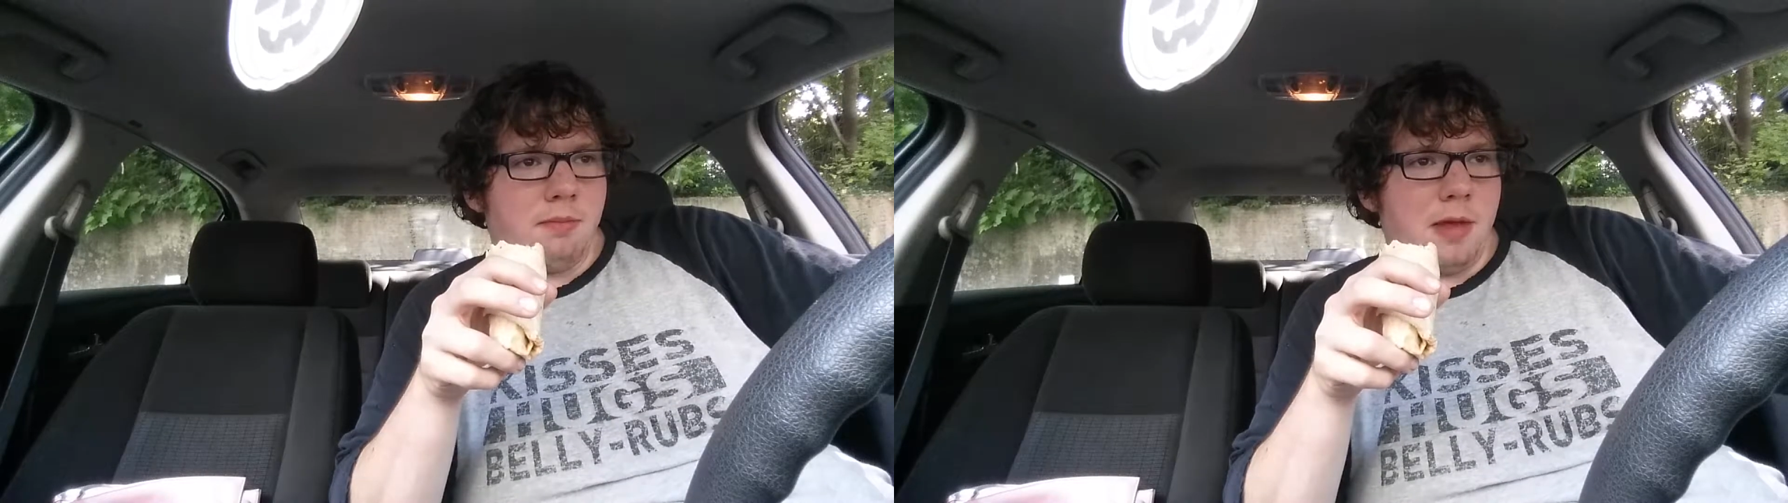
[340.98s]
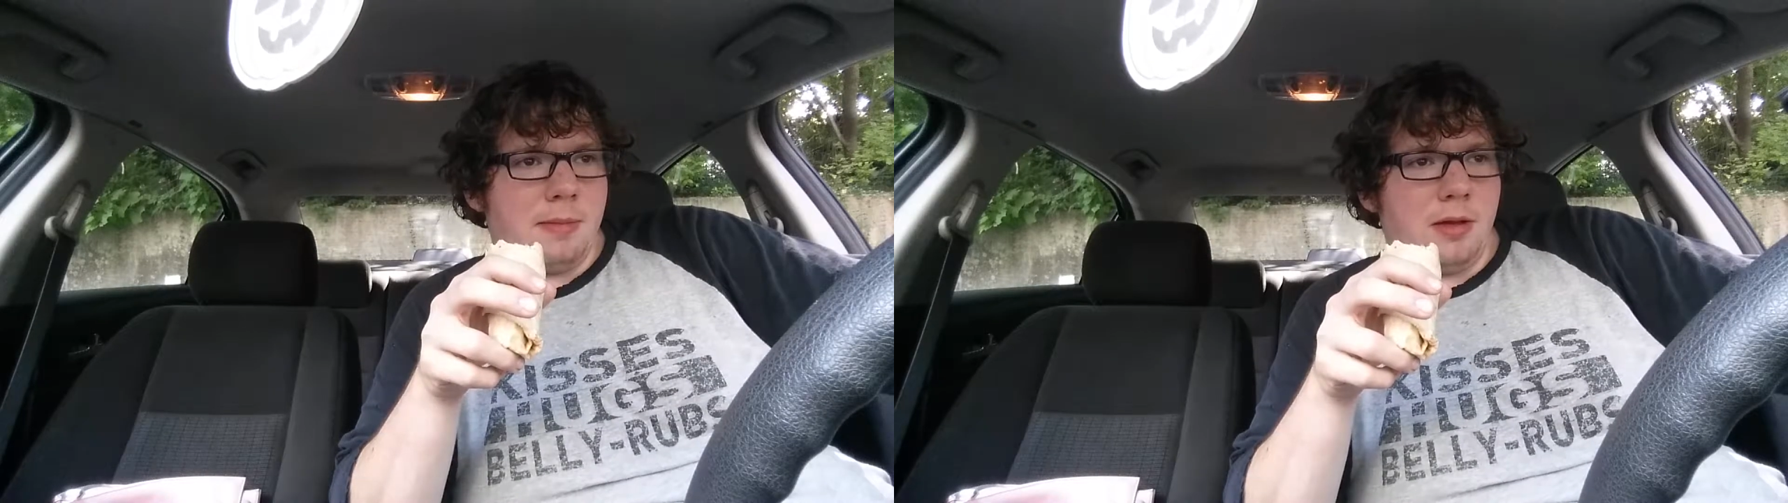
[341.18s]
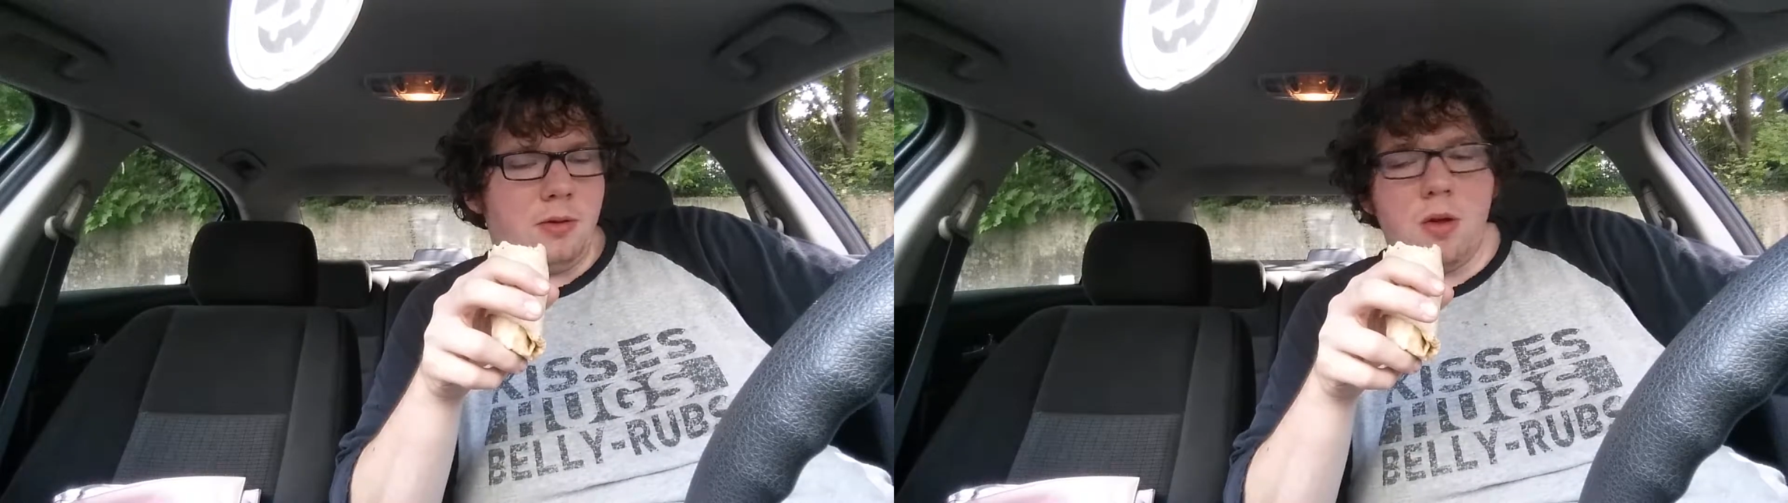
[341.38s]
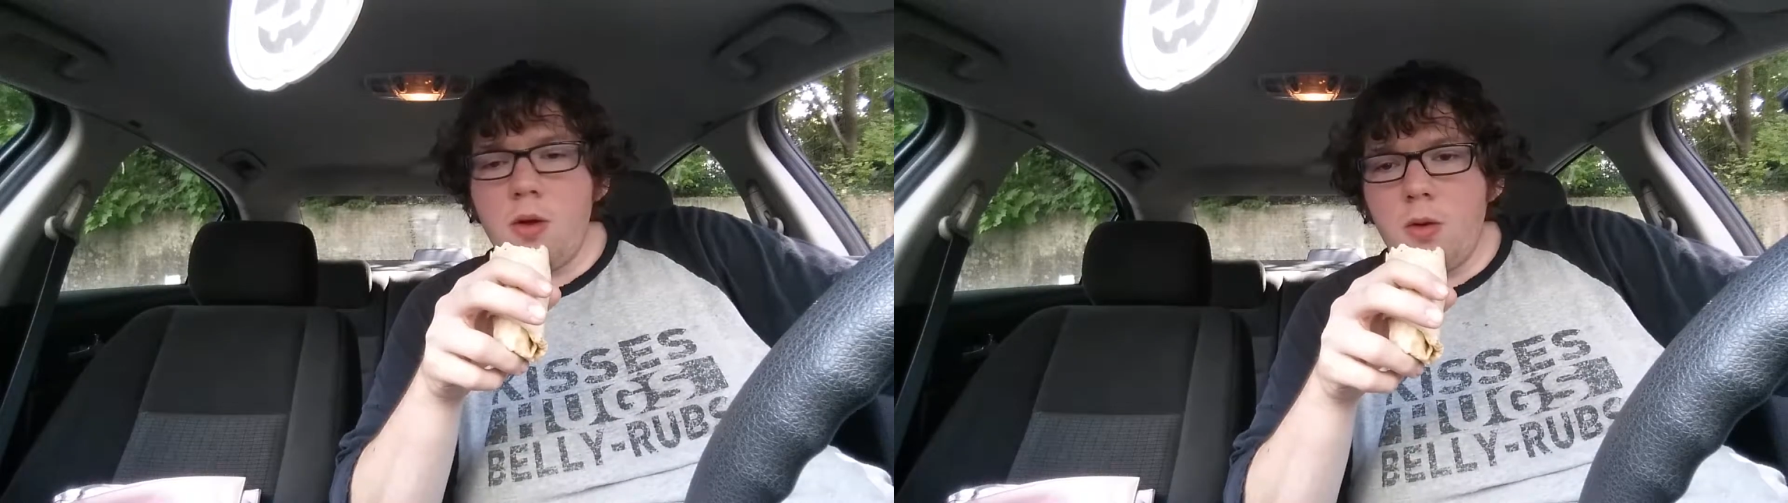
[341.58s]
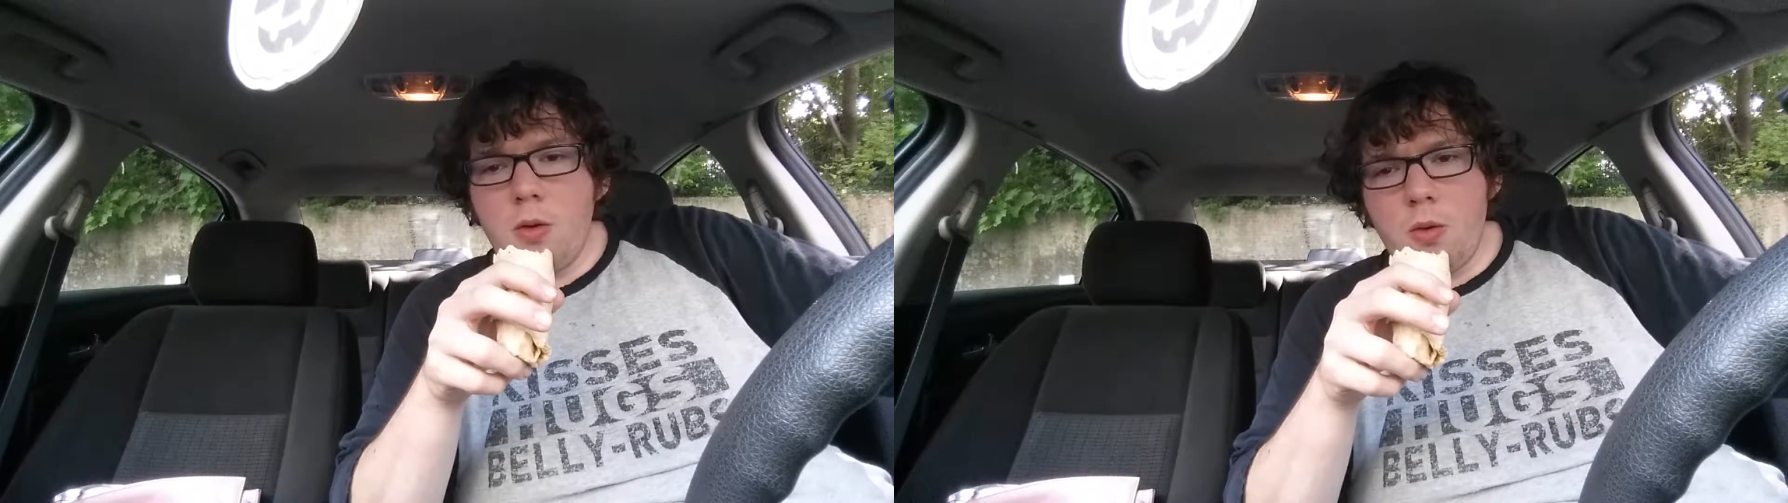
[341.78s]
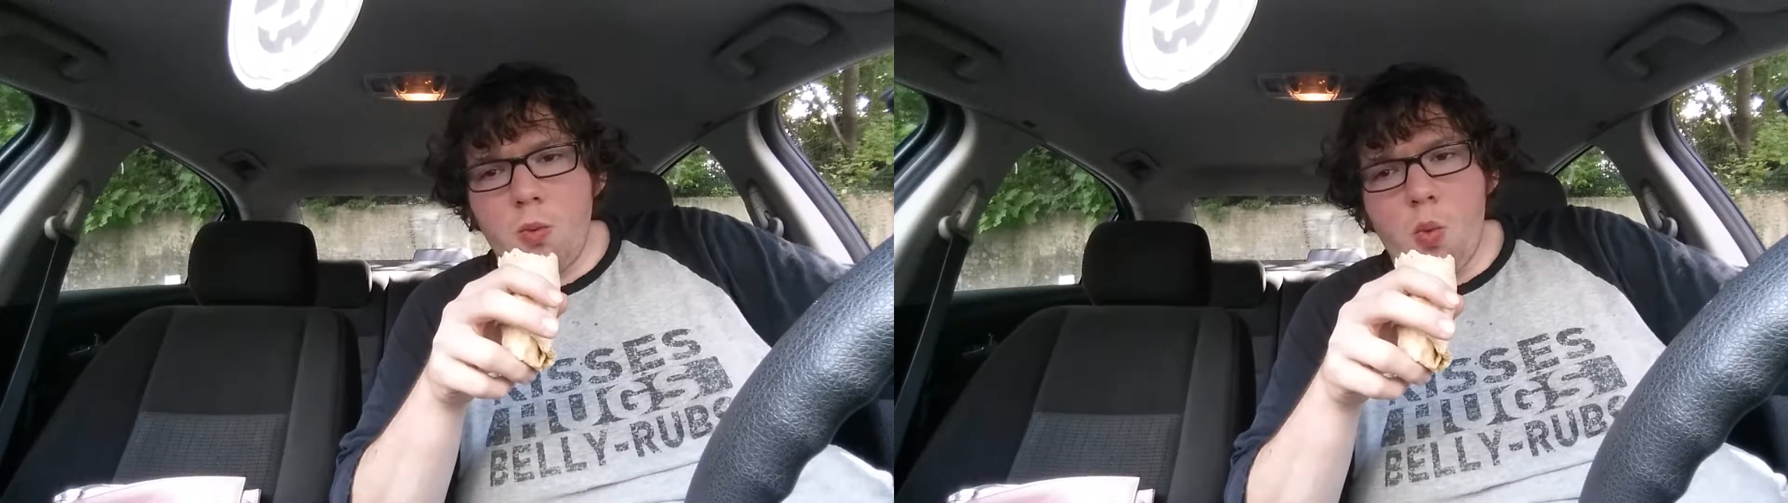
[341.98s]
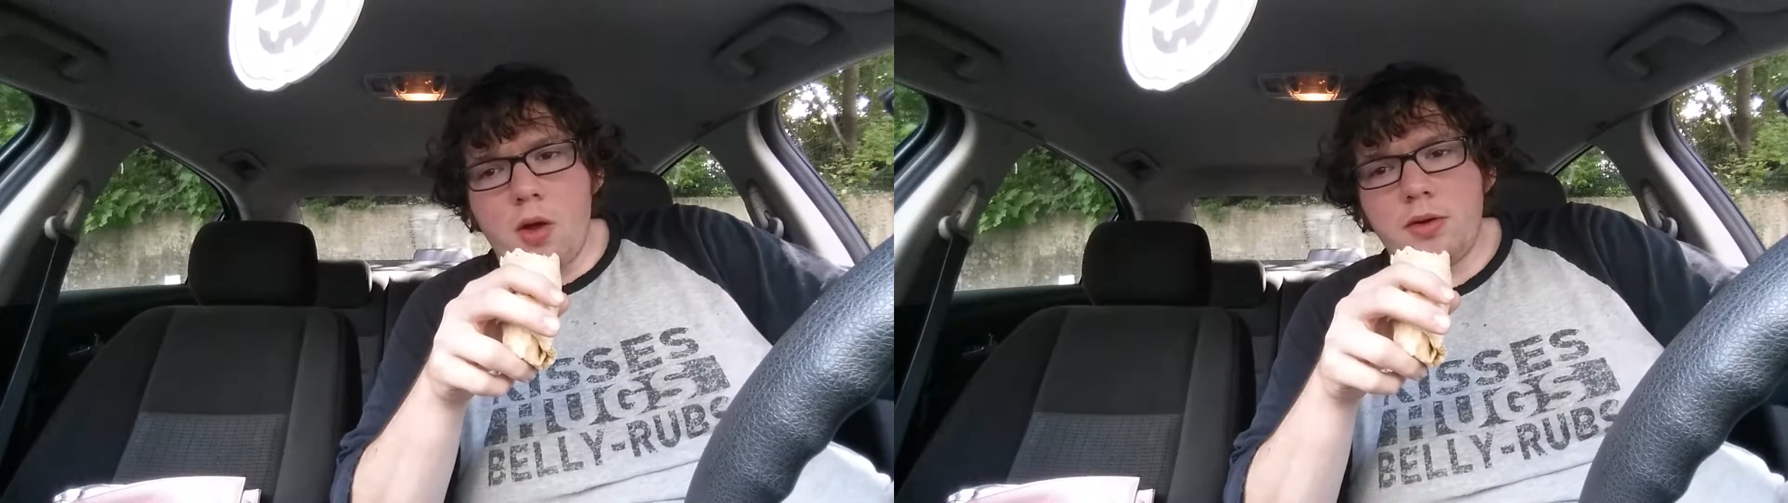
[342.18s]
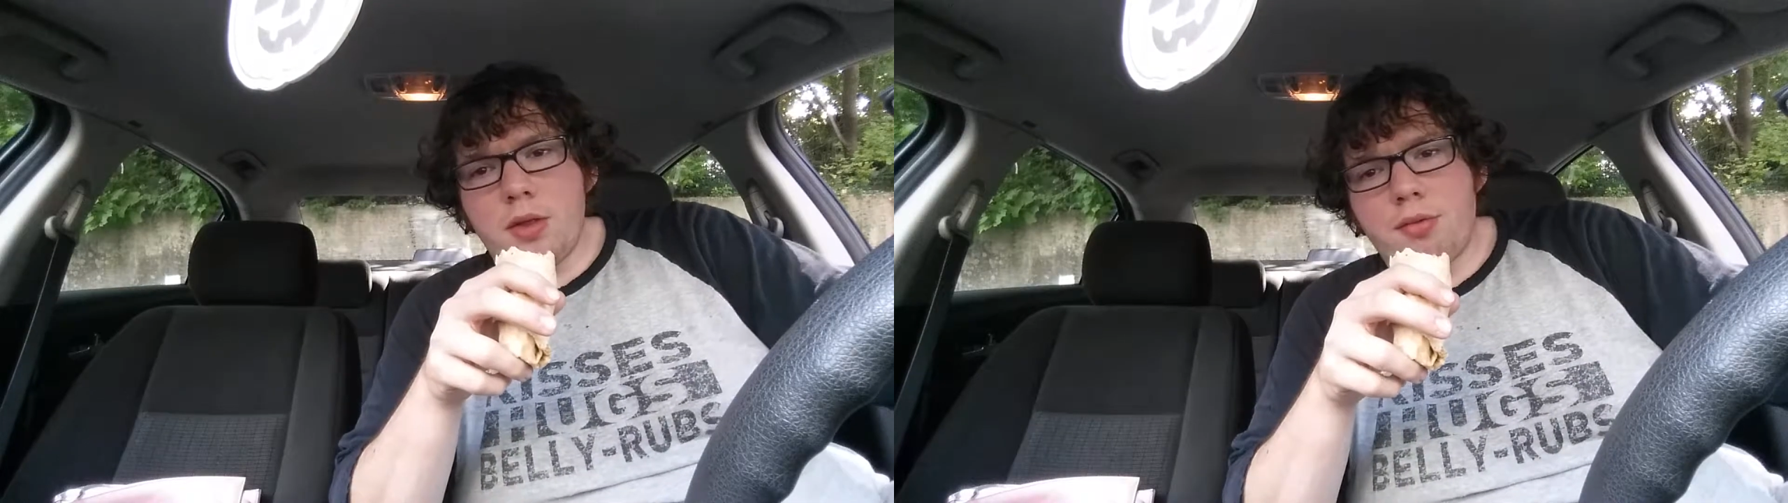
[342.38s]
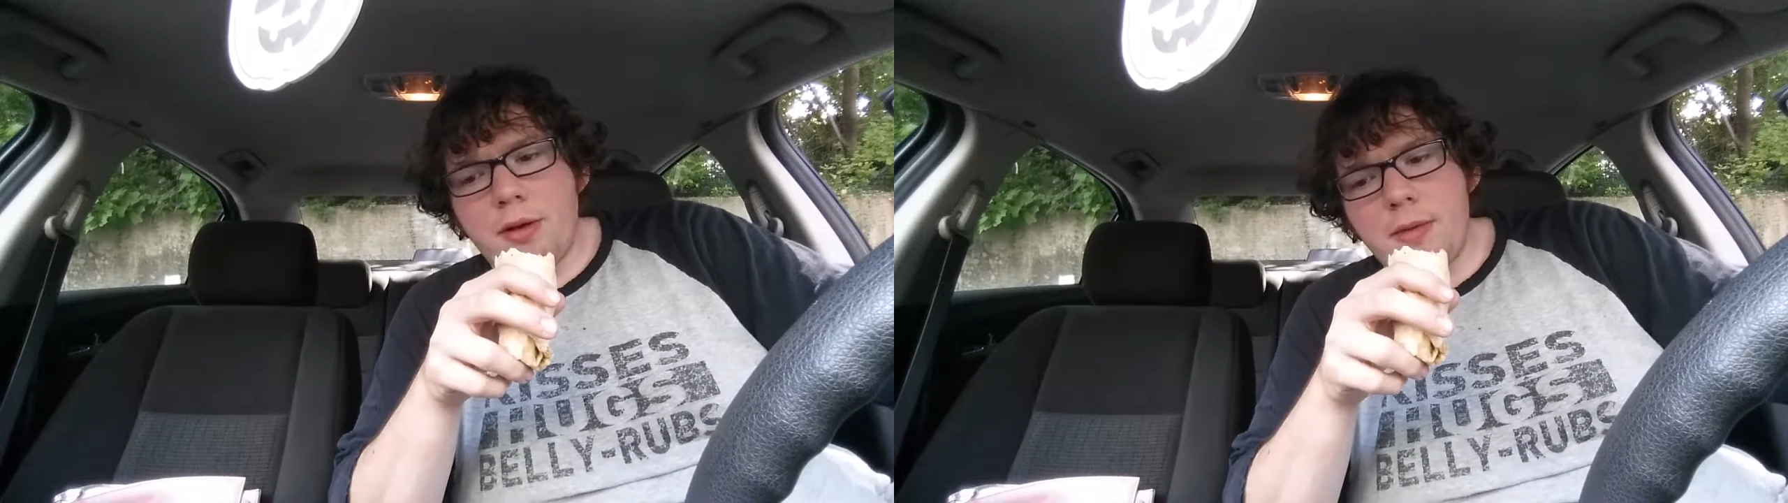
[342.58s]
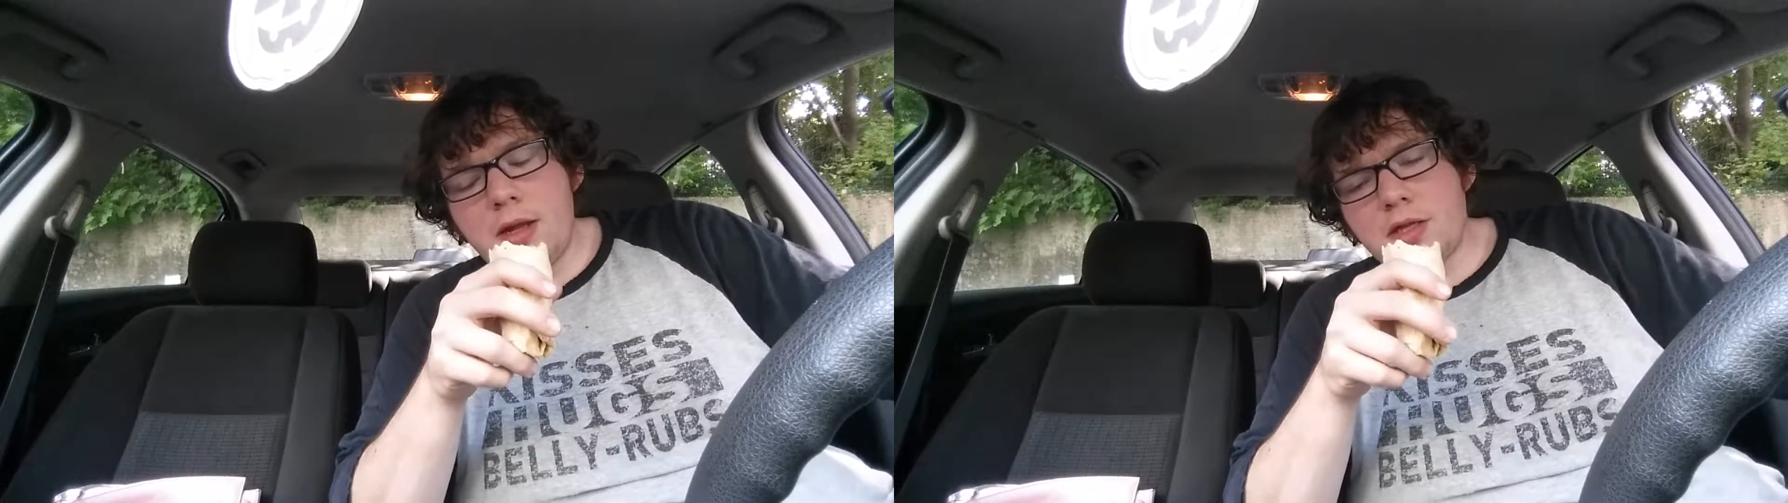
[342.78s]
to
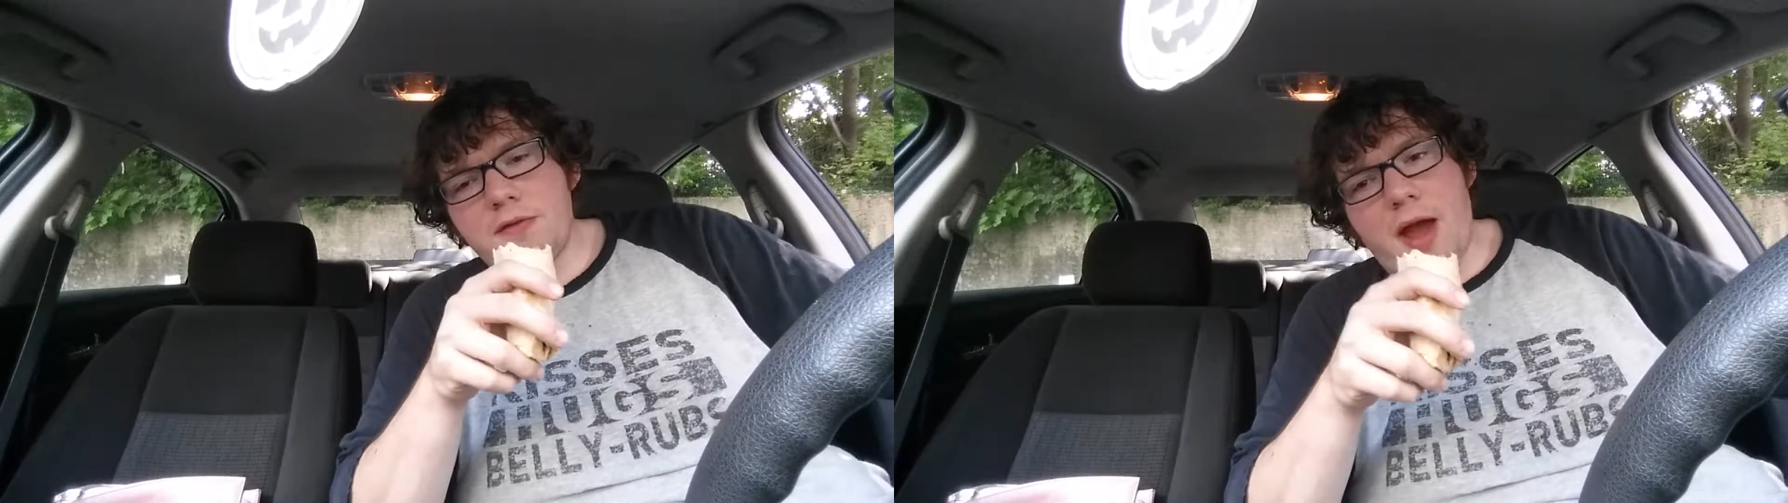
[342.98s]
3 minutes of